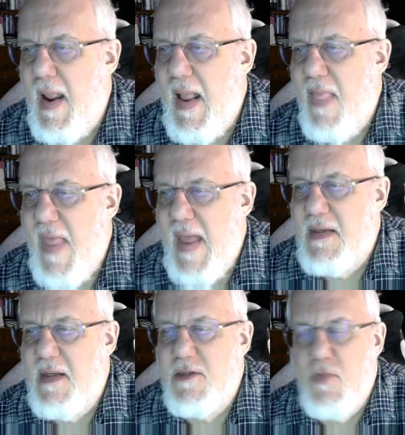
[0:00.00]
and that
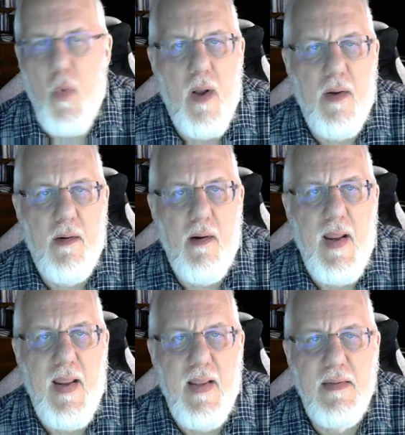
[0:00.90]
needs water
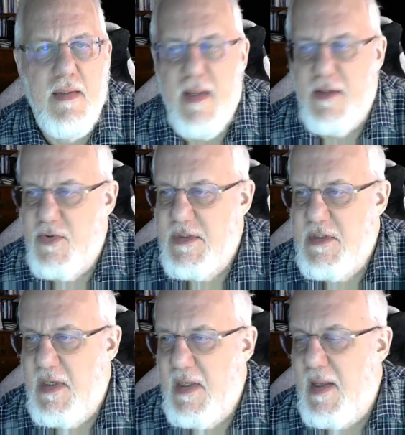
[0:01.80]
and electricity.